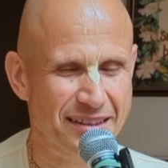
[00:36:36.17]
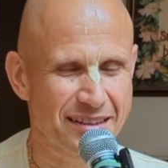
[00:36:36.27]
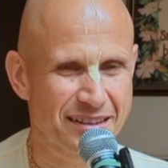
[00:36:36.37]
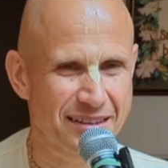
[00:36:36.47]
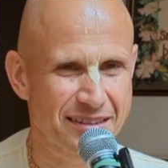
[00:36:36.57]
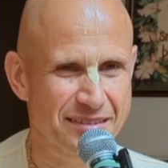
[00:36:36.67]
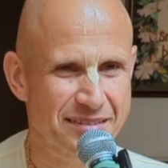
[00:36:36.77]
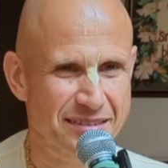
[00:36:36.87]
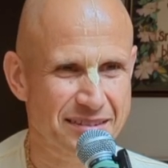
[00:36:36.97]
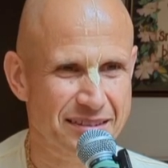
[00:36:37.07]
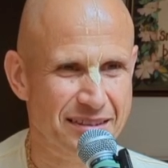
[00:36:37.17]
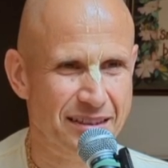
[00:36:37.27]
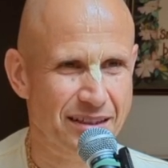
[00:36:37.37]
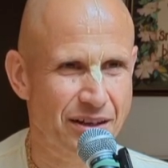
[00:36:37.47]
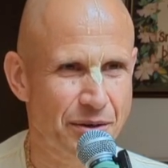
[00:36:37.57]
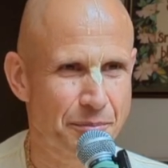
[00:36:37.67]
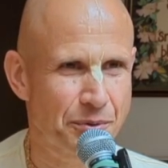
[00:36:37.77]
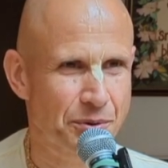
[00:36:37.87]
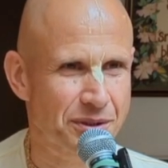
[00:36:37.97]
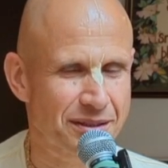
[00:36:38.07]
how
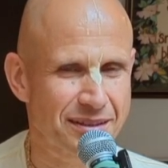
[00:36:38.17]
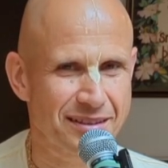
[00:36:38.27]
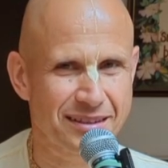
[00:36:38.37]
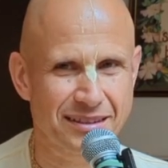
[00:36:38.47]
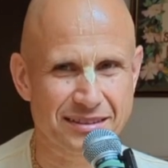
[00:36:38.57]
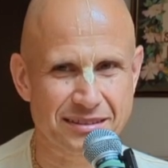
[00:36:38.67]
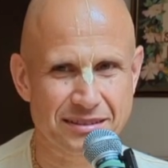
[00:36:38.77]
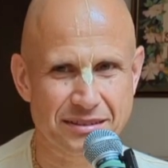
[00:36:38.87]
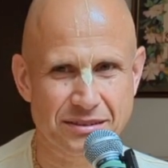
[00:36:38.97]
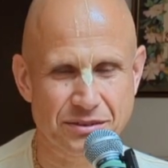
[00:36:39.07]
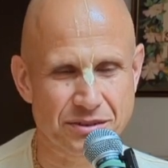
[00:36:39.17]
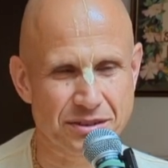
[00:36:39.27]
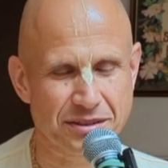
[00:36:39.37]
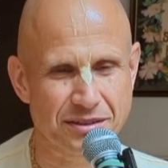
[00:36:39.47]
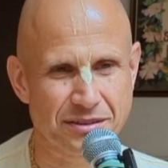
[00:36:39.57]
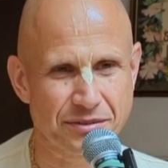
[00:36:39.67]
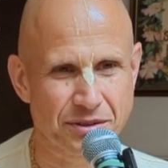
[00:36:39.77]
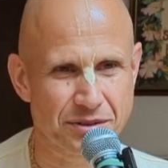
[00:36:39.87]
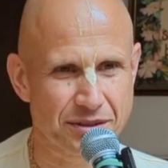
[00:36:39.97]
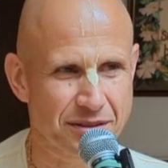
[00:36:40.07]
important it is to serve the
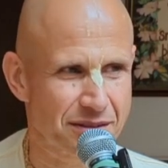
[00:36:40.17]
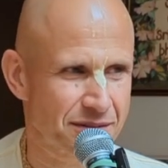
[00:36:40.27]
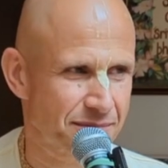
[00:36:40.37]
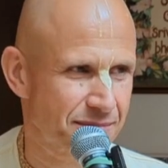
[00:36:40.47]
devotees.